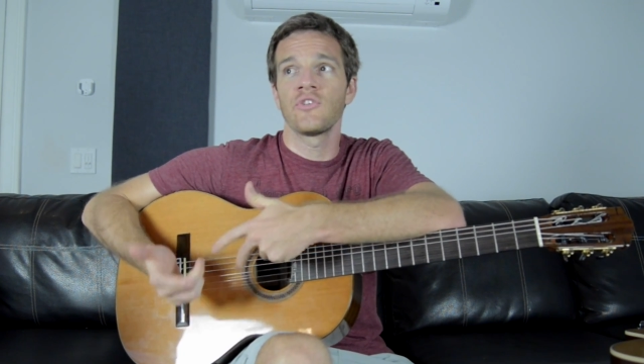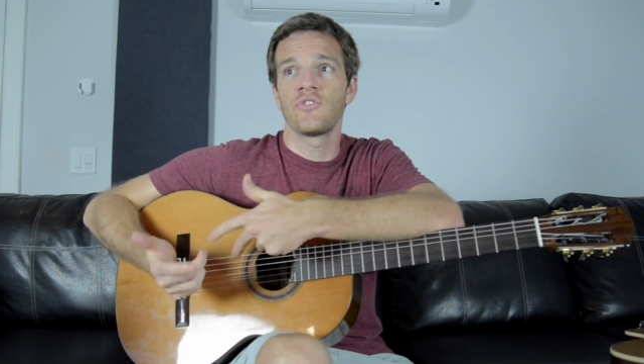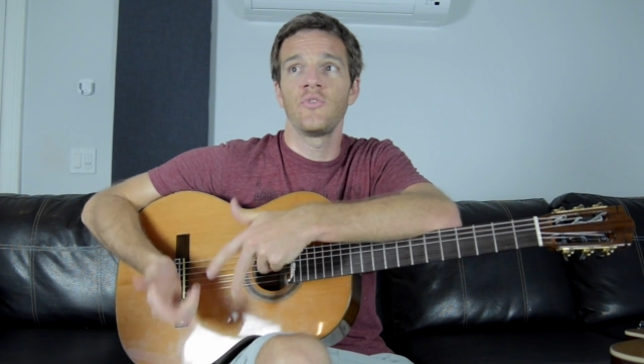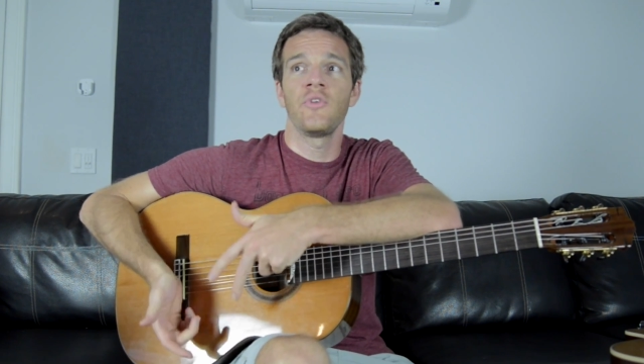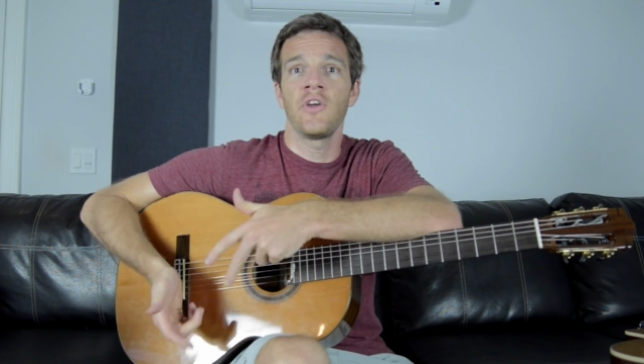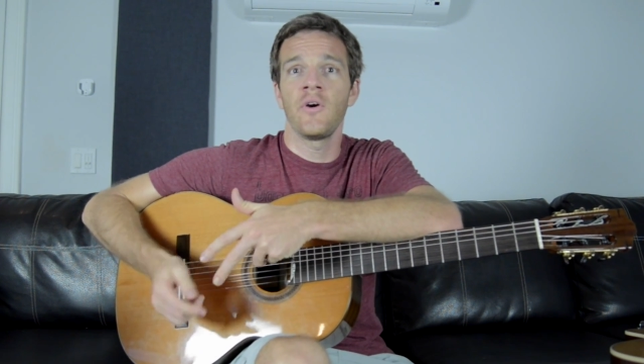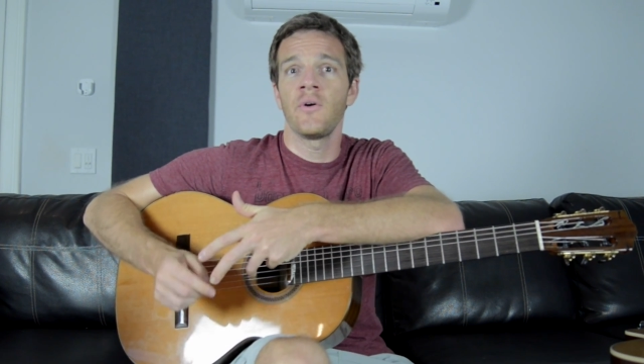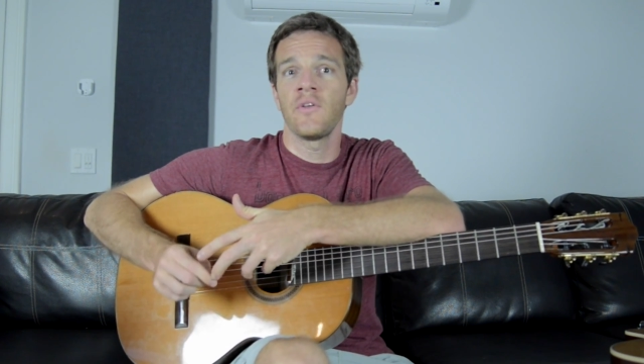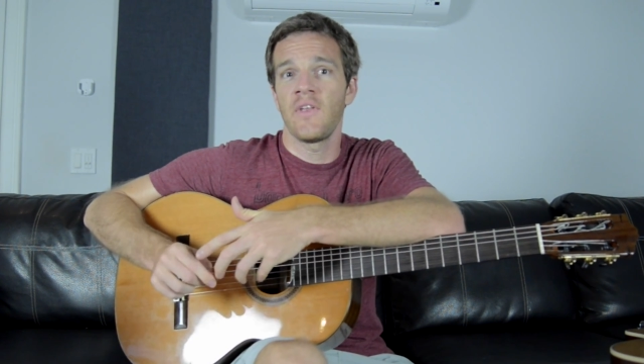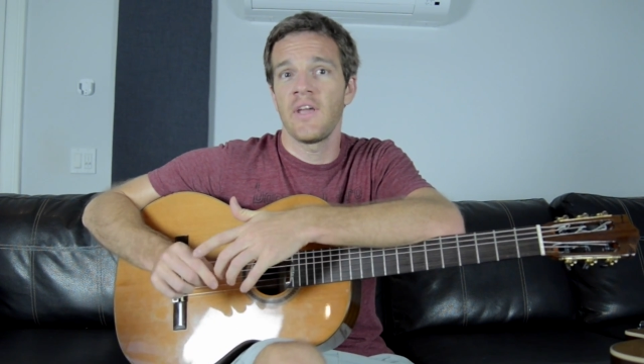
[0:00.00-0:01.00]

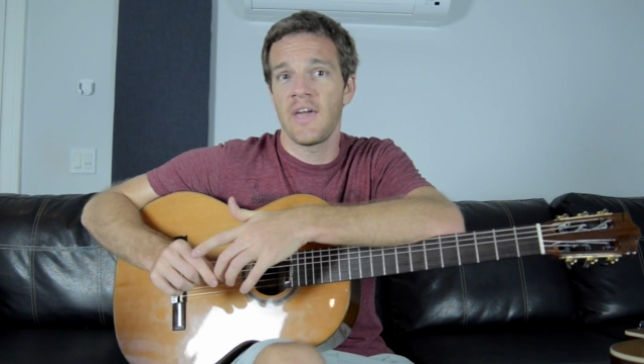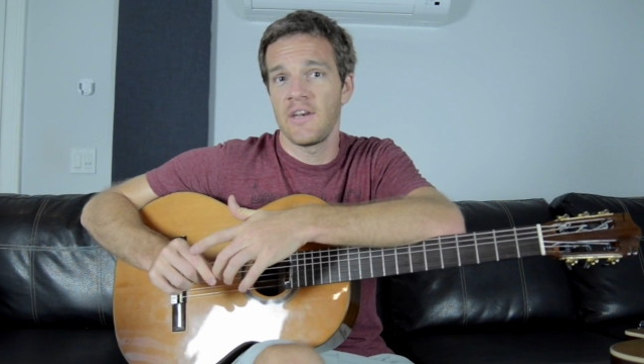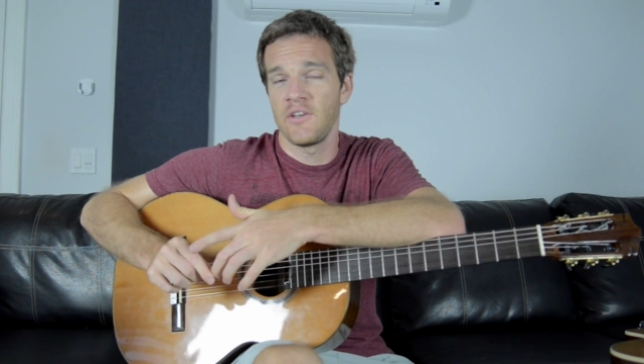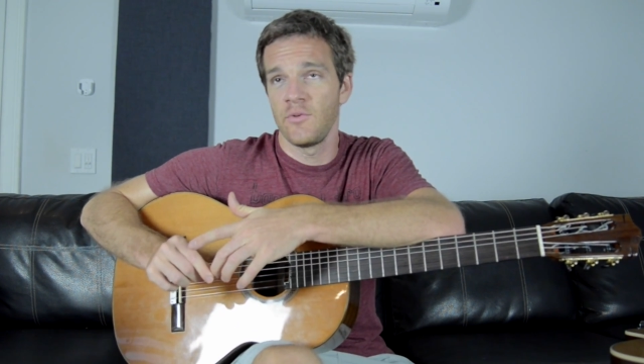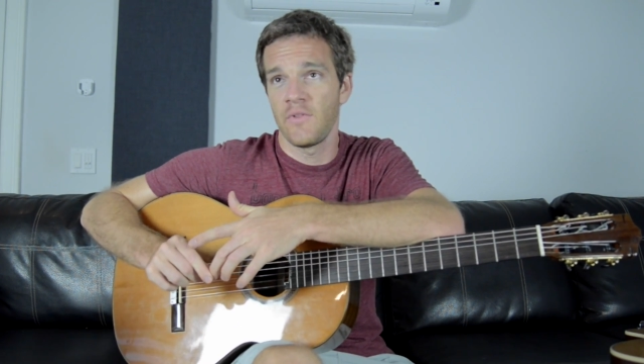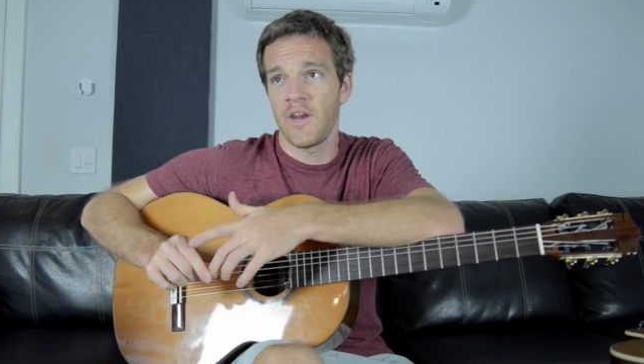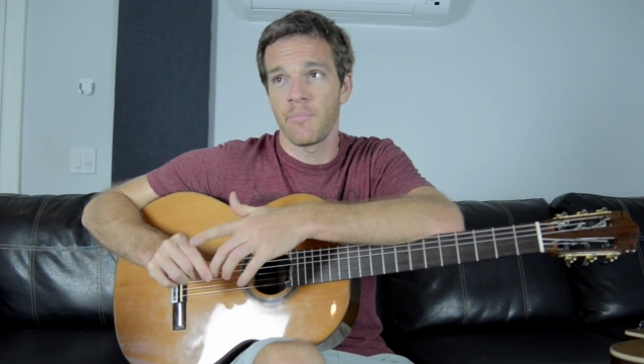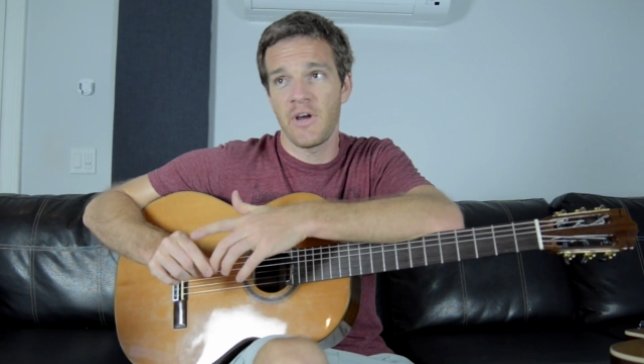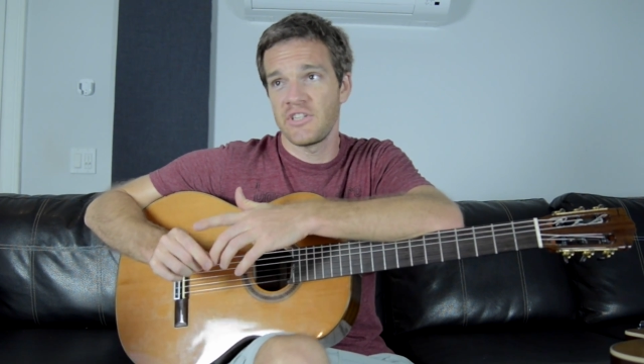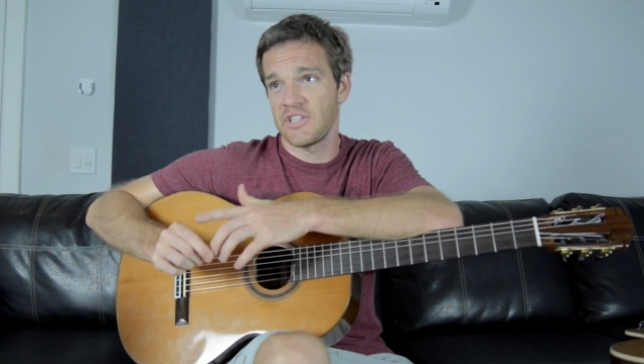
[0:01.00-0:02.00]
studio that I kind of do a lot of
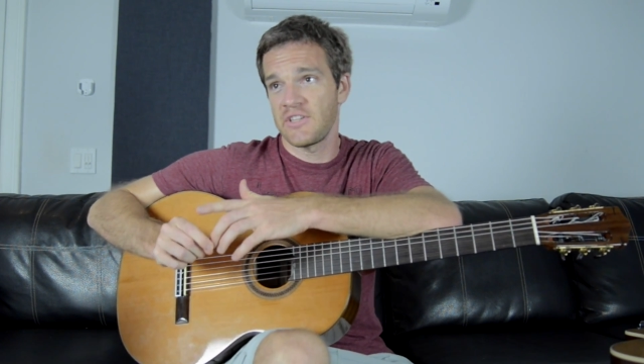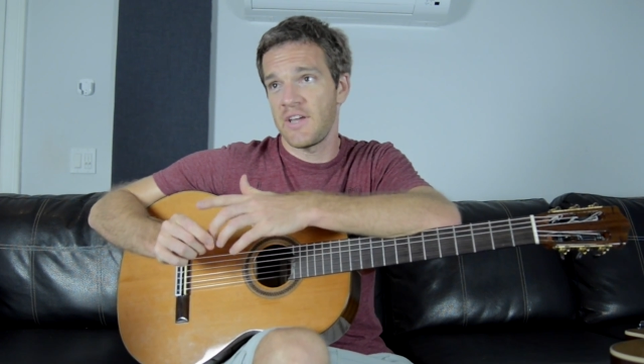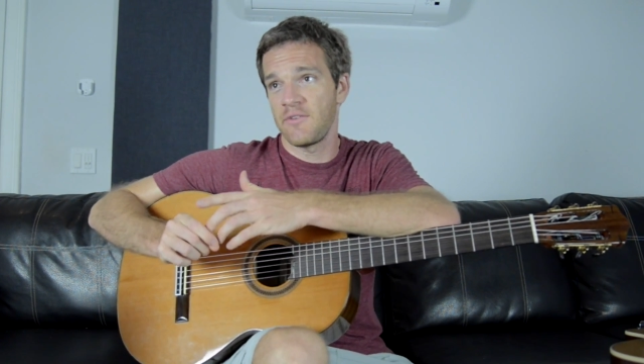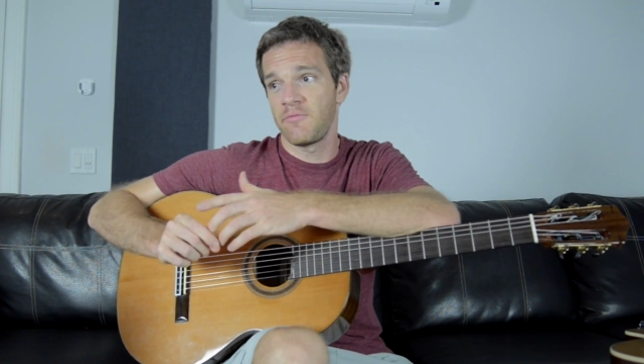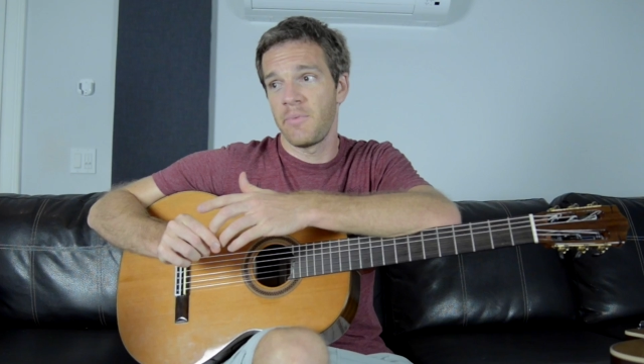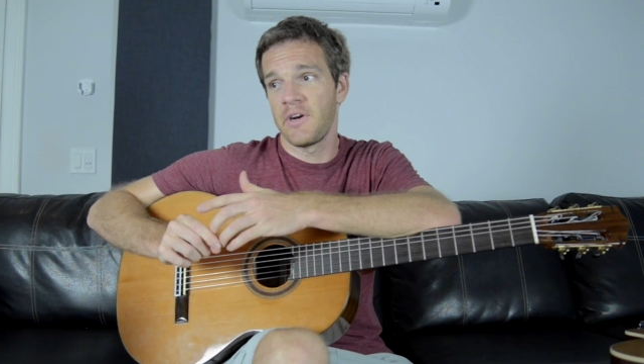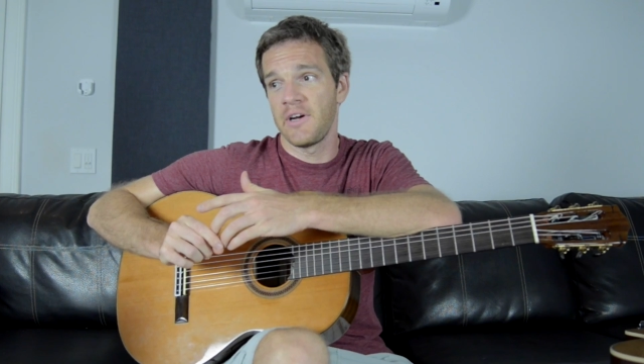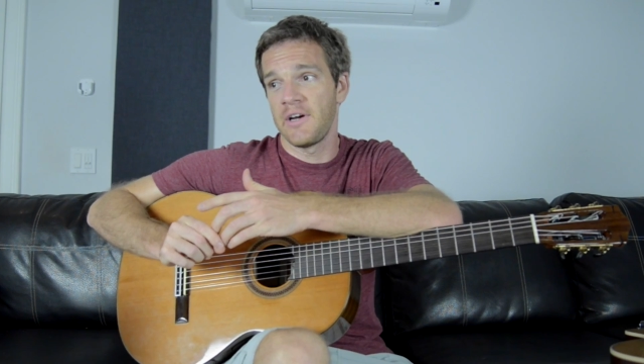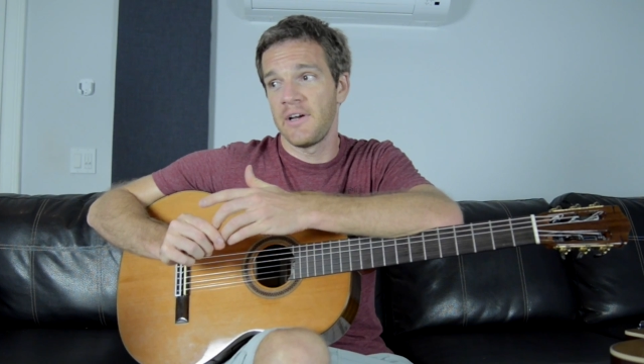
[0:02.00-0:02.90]
projects out of, but